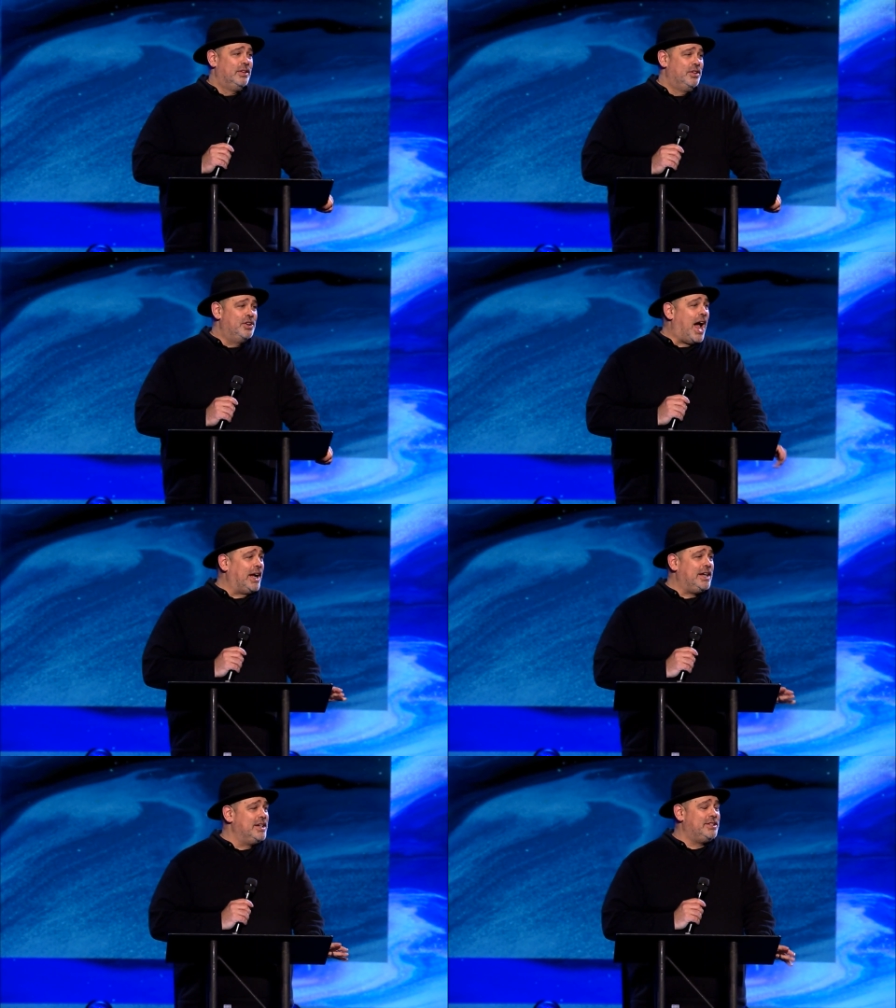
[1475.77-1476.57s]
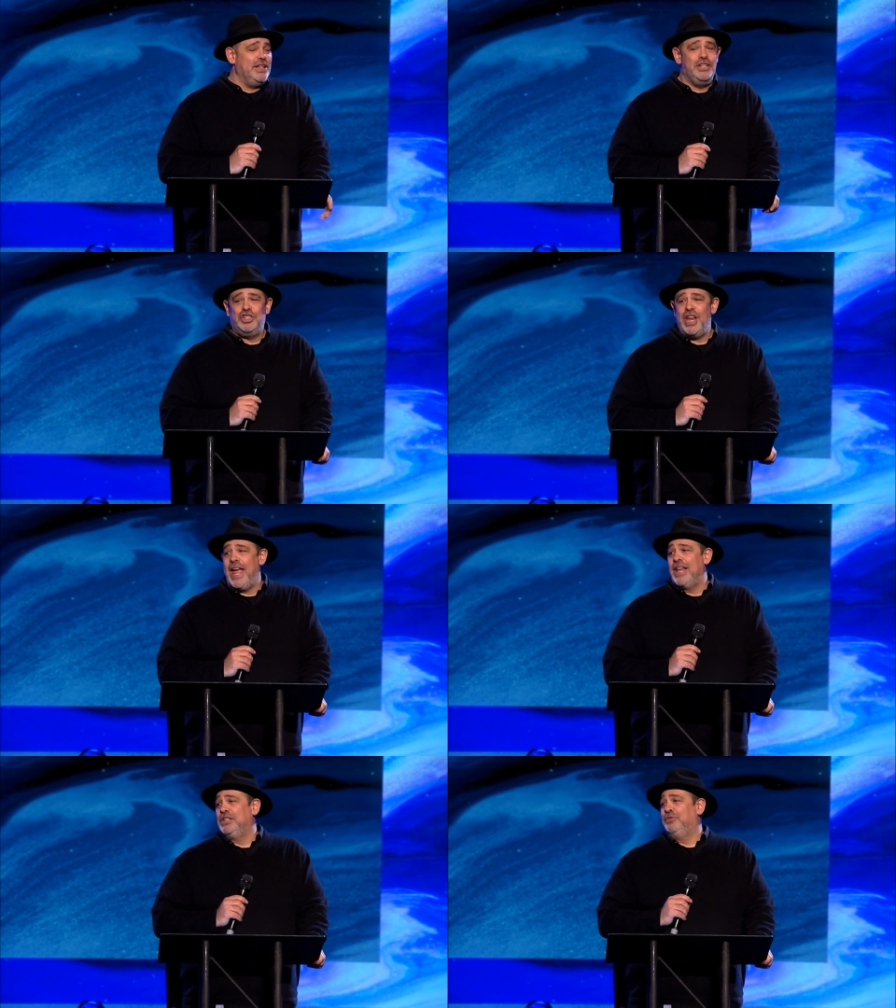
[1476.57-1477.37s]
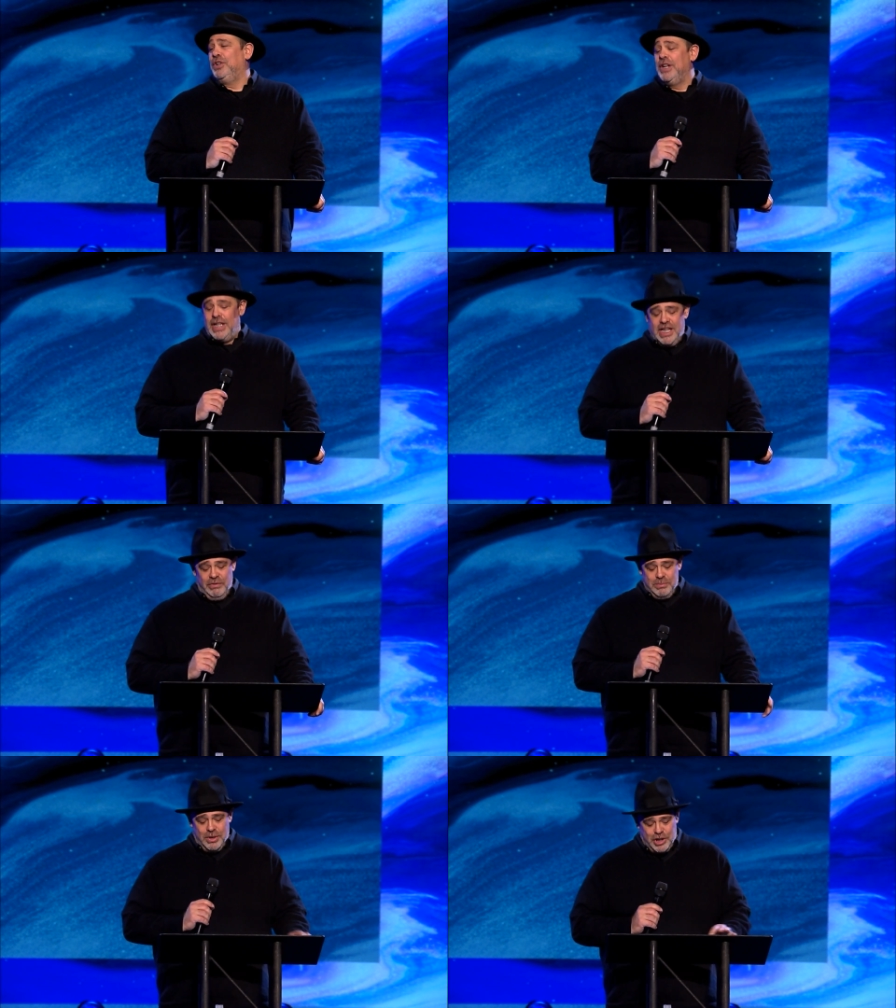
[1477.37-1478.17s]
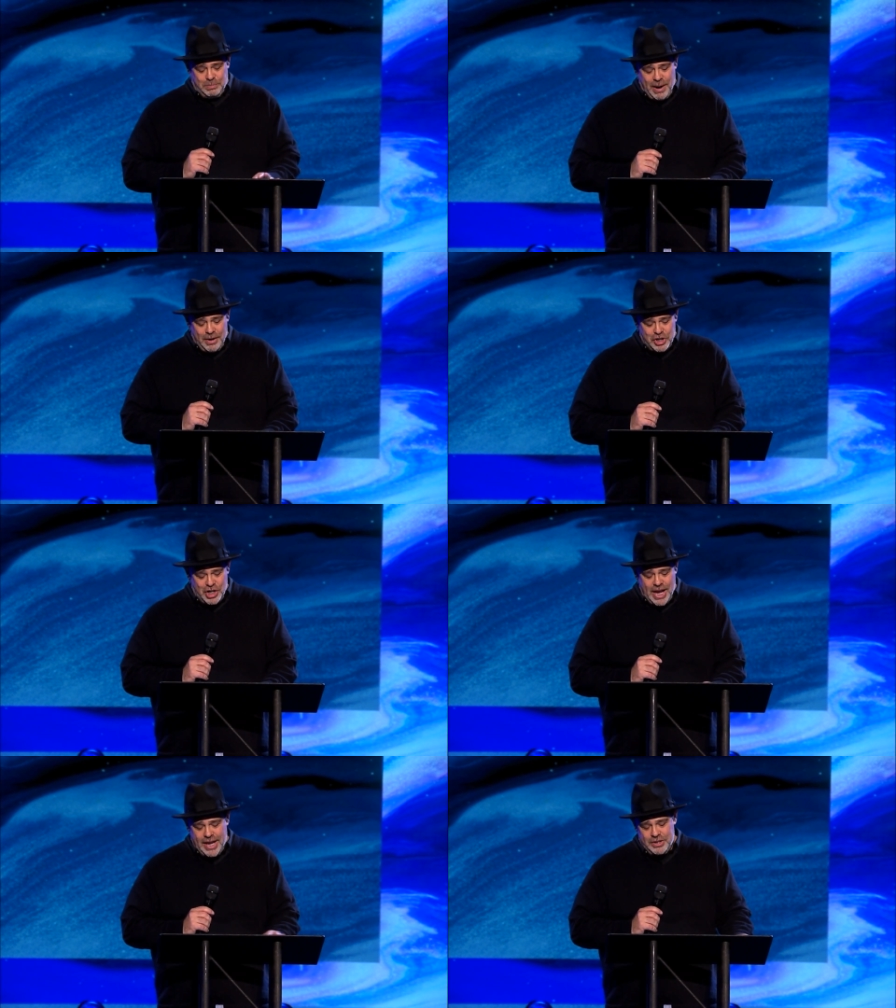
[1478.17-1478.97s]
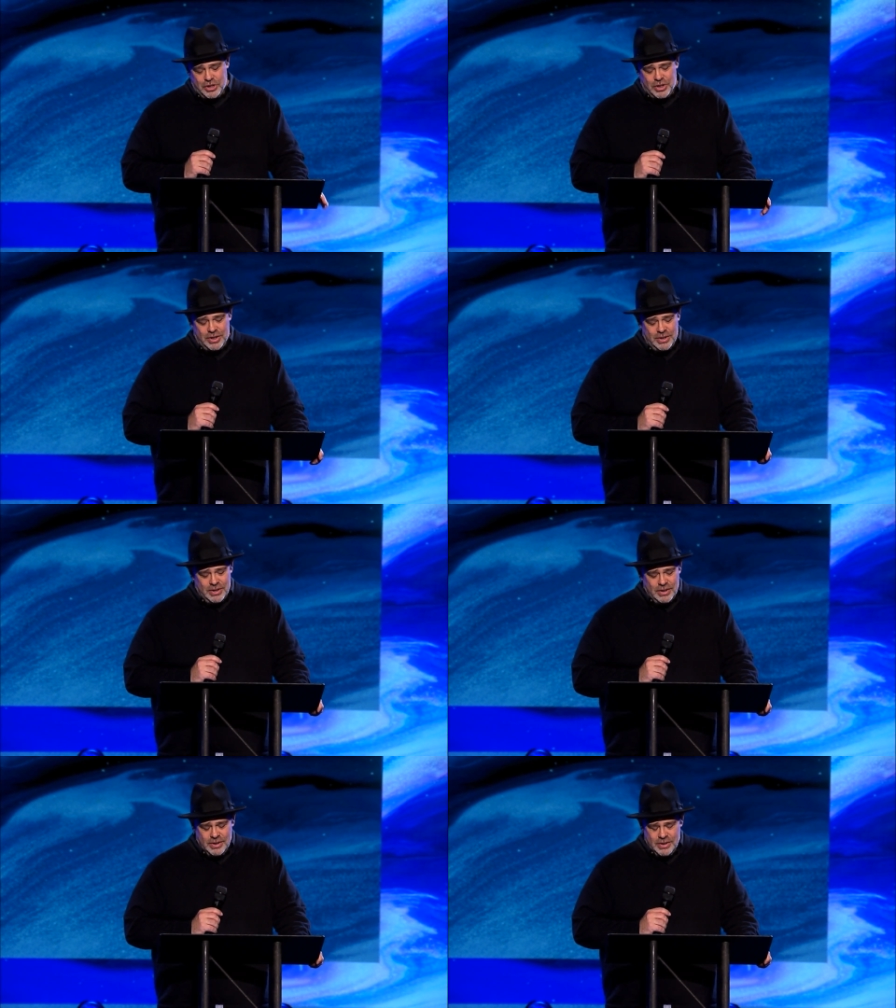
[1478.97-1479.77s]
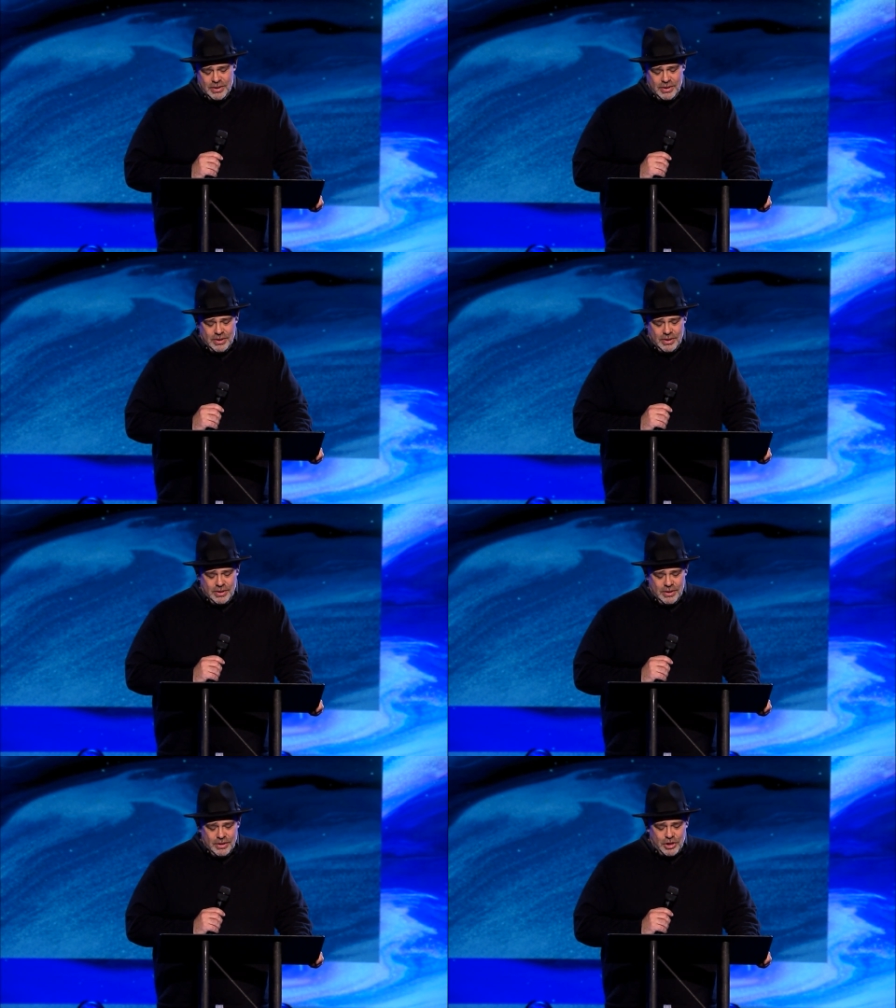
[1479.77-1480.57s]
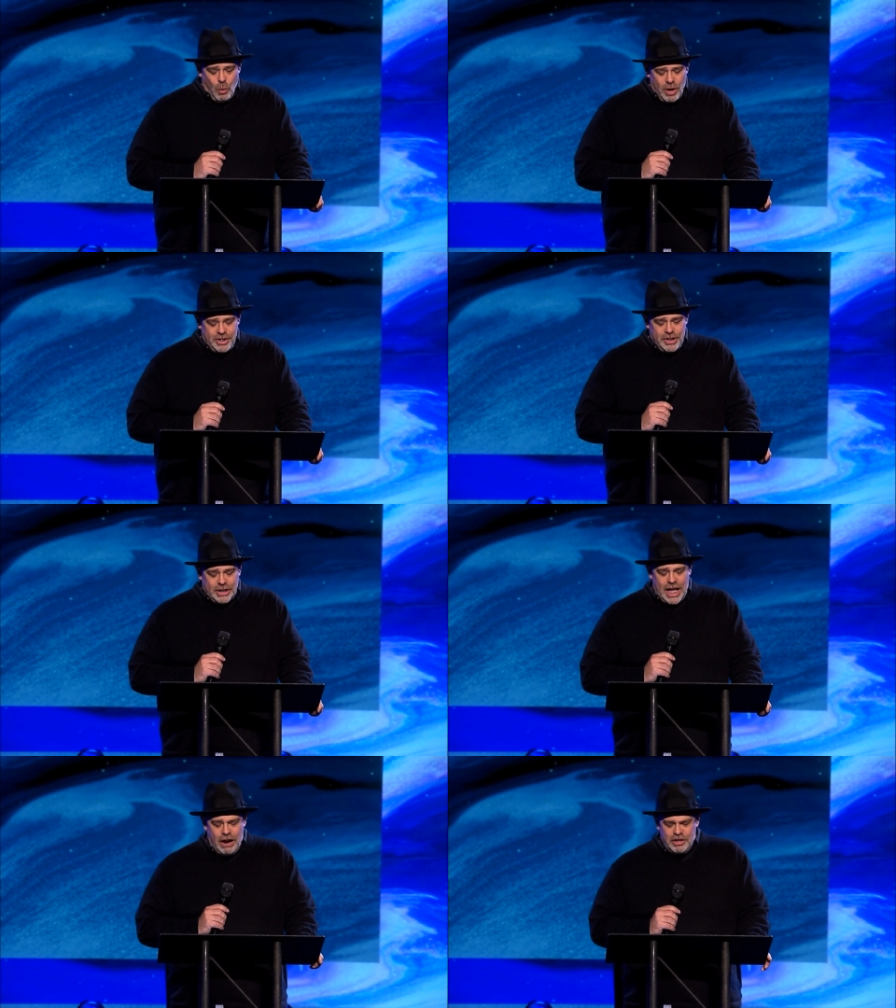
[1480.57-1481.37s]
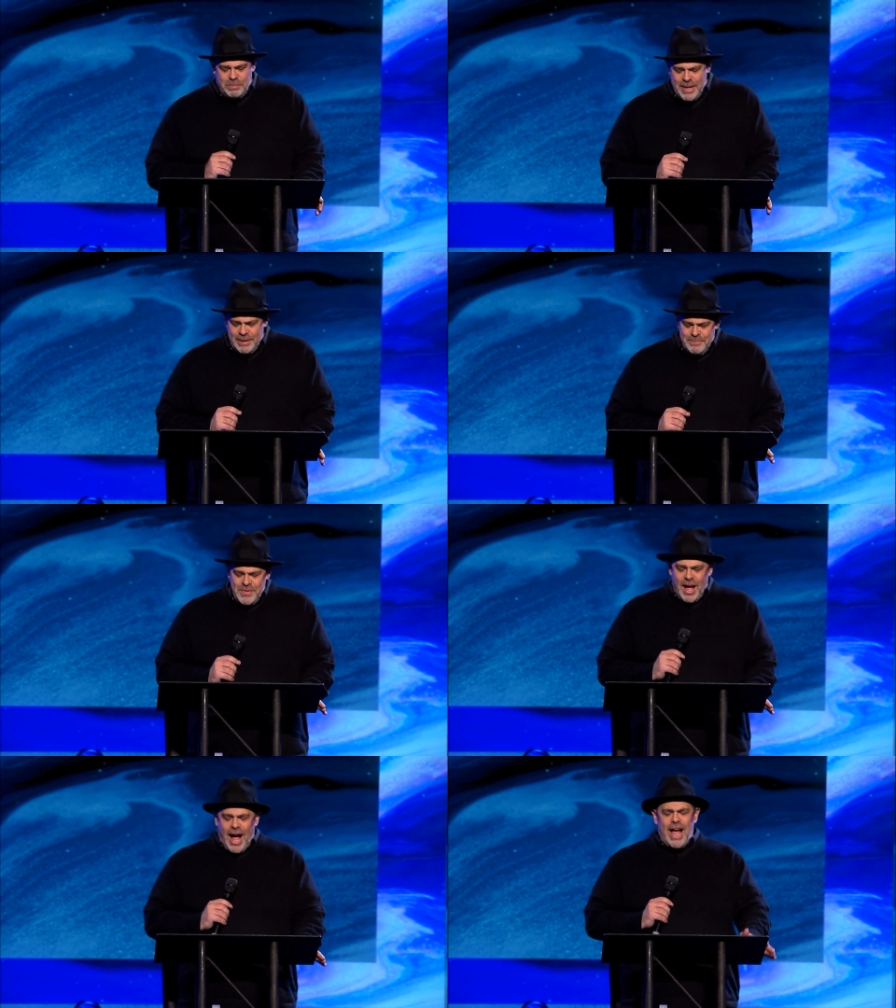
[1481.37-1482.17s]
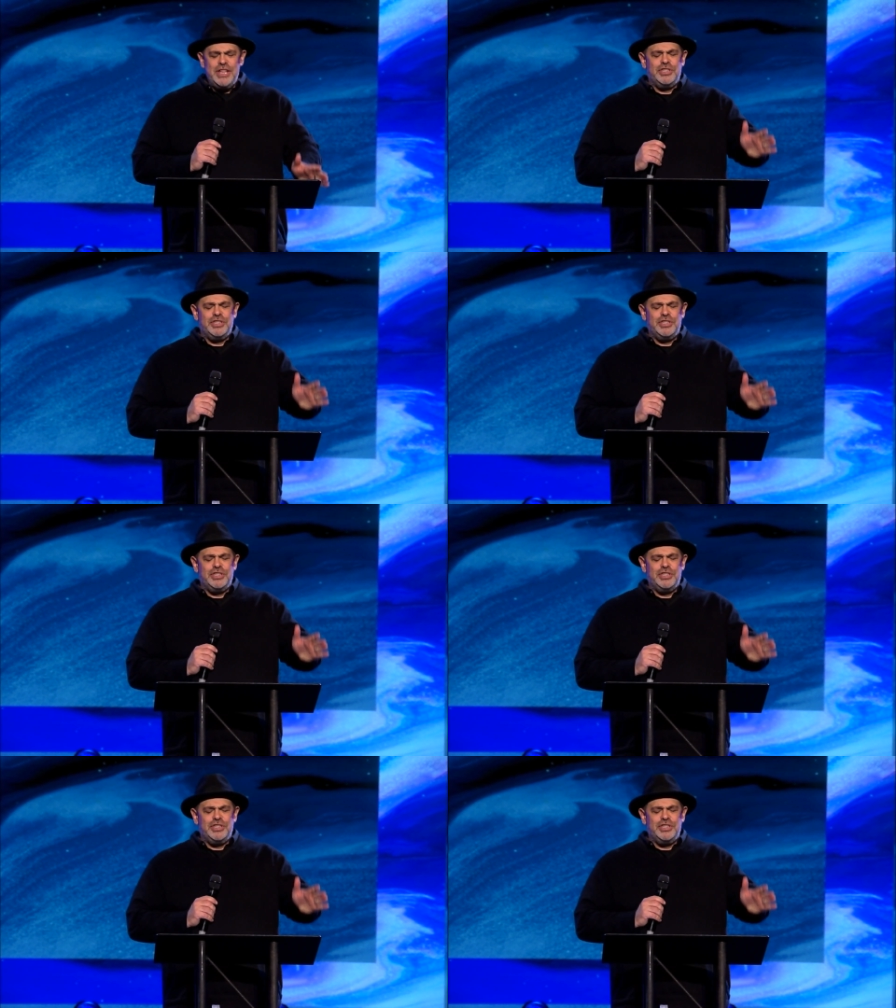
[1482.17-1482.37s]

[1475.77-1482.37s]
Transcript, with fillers: You're not going to see change if you're going to give them your spare change. So I want you to declare with me I